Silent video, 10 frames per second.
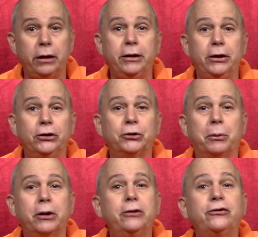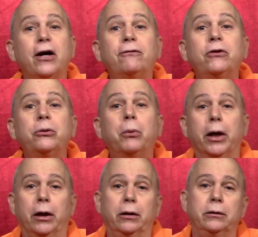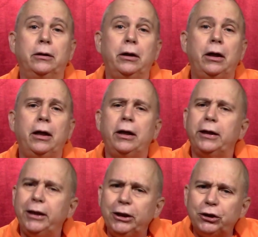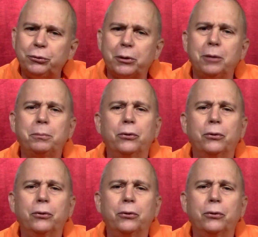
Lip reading: Ishvara is everywhere. Ishvara